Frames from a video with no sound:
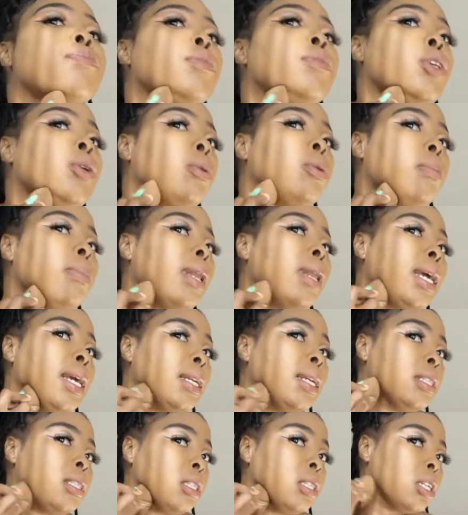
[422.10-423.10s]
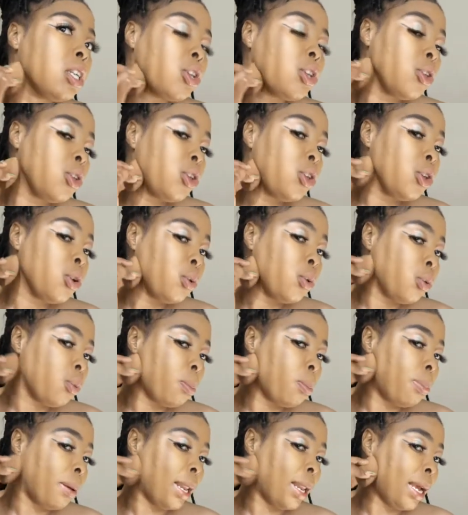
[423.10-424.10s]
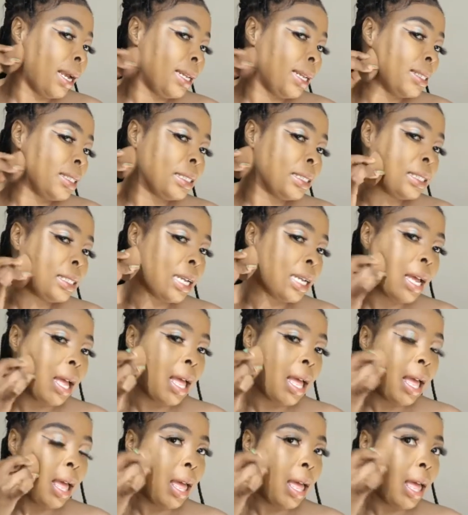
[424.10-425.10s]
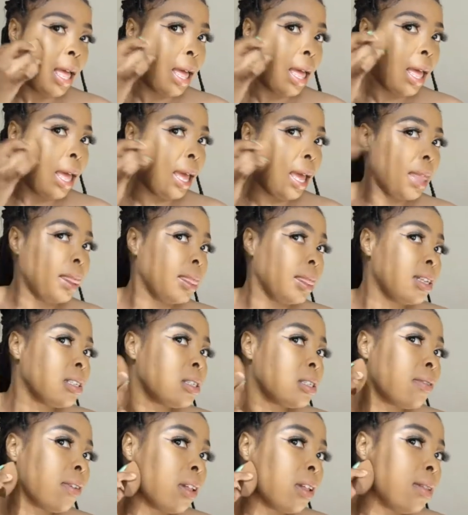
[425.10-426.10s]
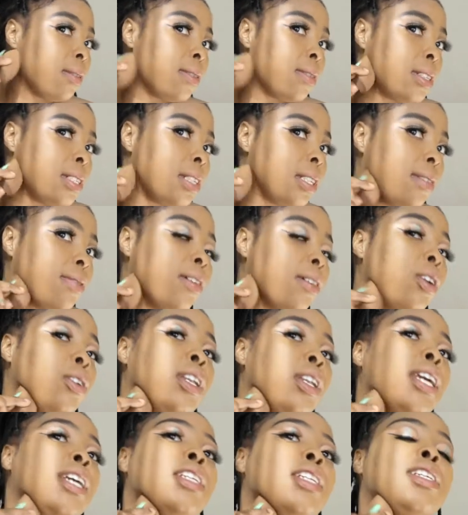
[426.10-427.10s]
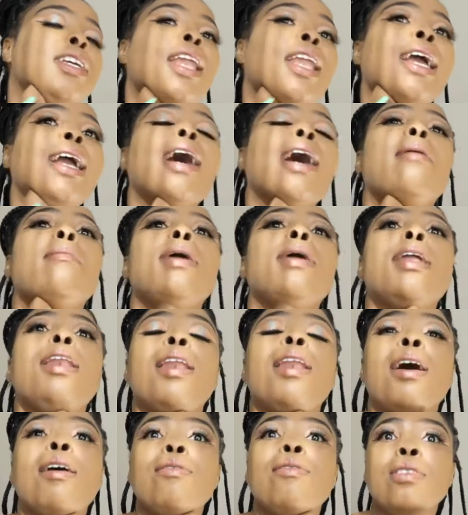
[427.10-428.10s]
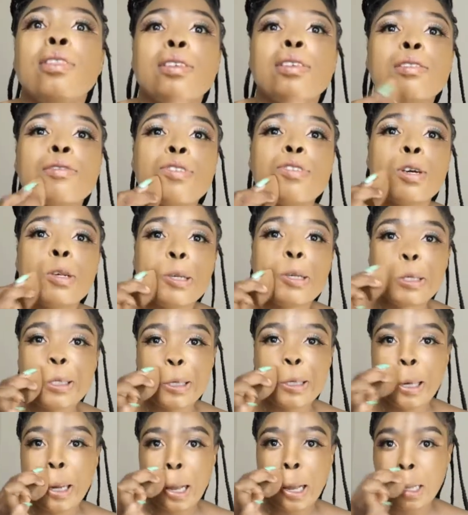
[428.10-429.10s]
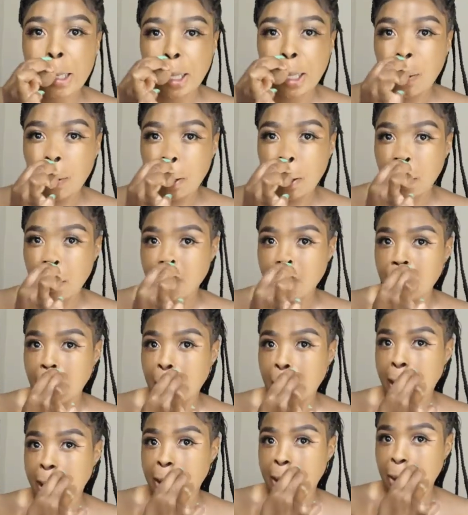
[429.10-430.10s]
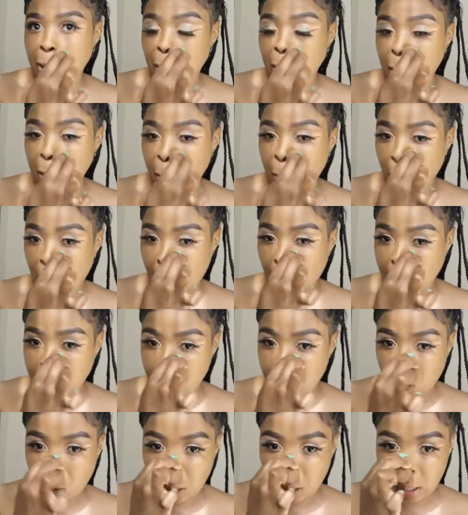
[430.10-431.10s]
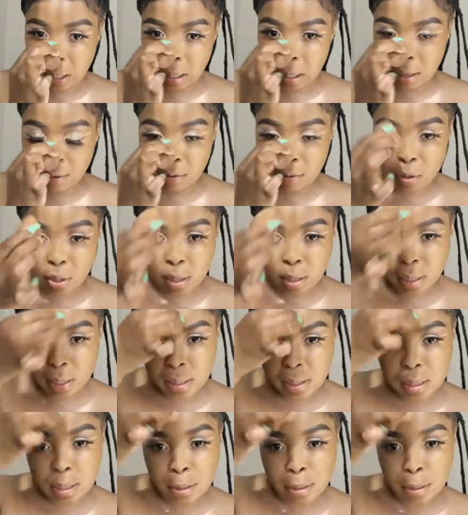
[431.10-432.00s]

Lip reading: You blend. And this velvety foundation, like, I'm in love with this foundation, guys. I won't even lie to you. I'm so in love with it.